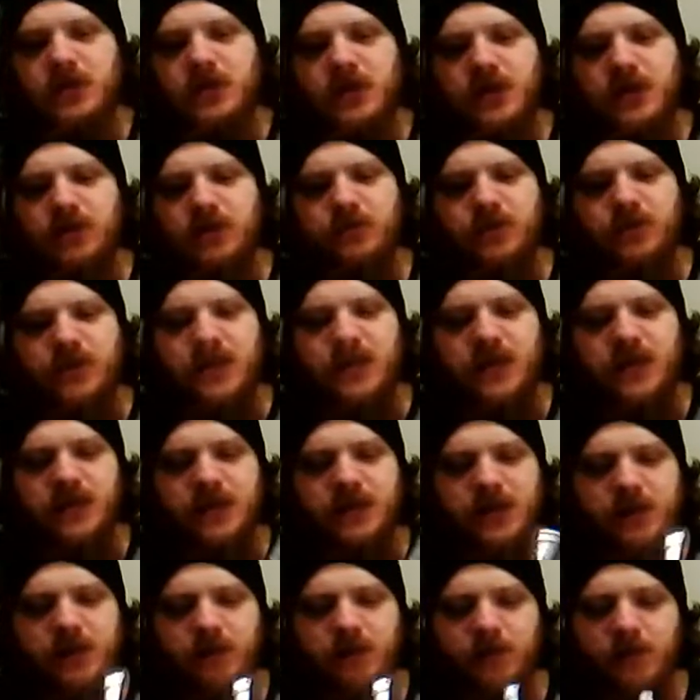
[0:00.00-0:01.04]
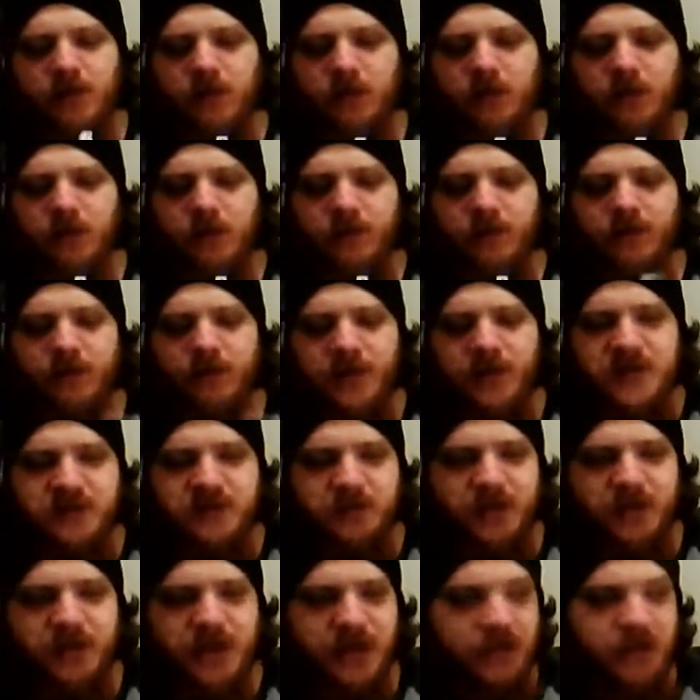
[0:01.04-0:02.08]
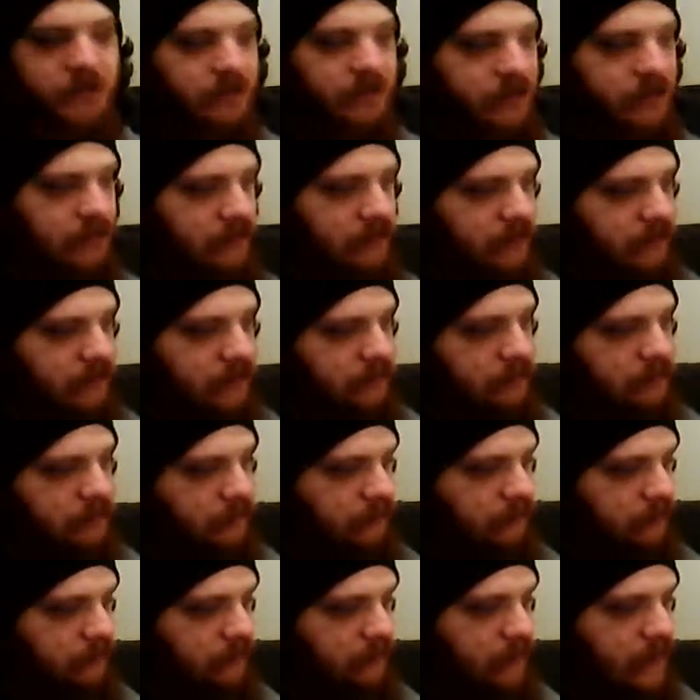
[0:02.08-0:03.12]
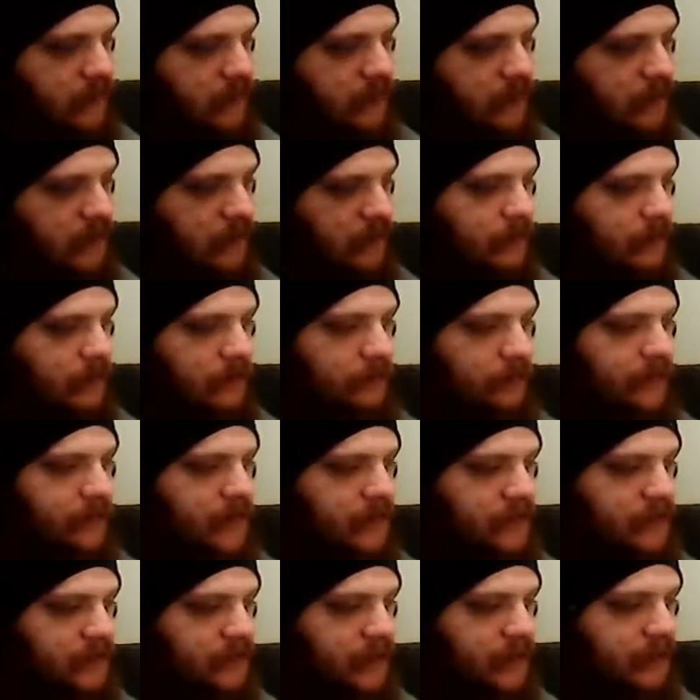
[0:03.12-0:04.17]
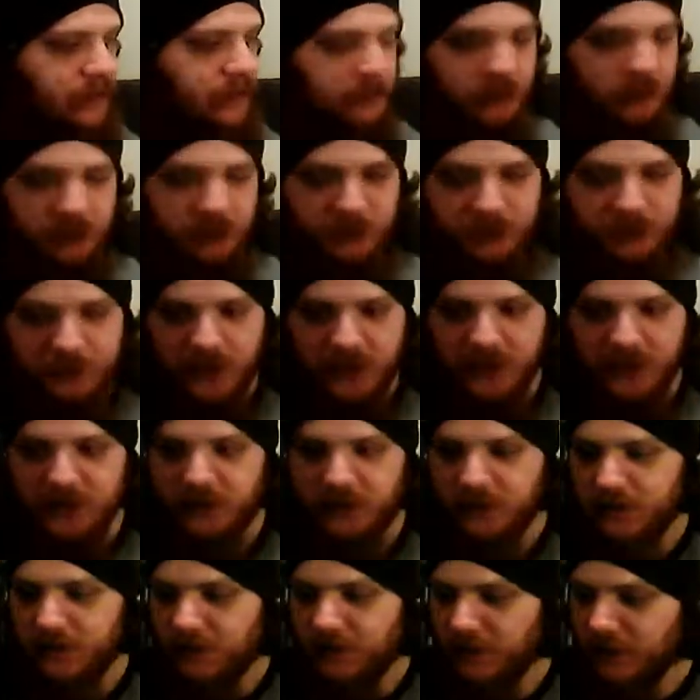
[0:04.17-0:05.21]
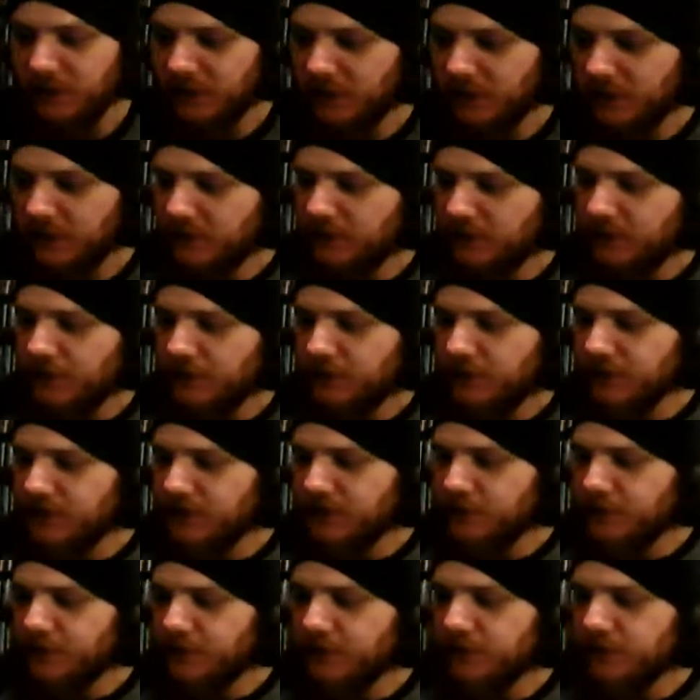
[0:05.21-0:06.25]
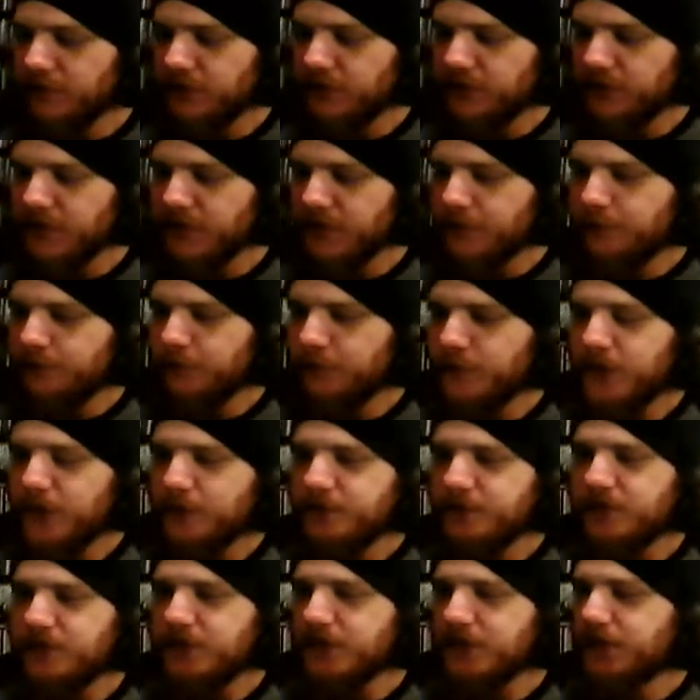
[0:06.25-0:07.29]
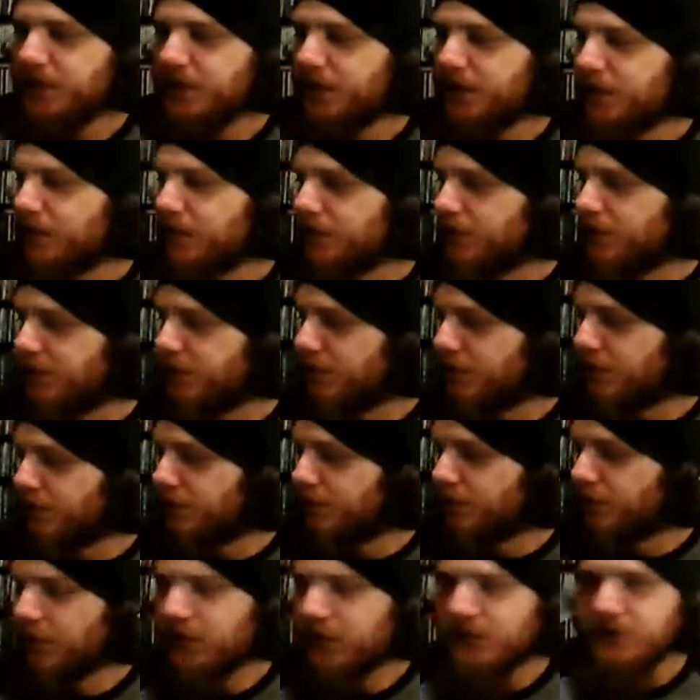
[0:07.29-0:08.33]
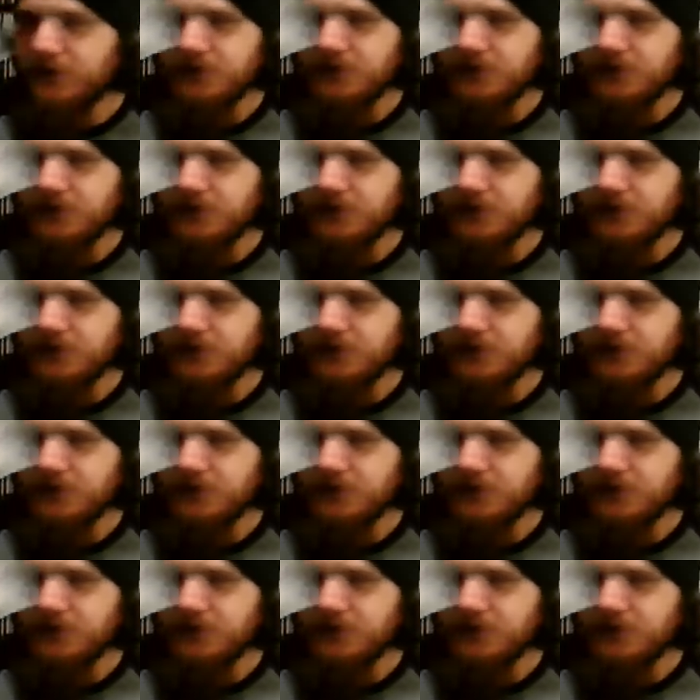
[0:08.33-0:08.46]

I would like to get more from this band and other bands like them. Next up here we got Bob Dylan here, Modern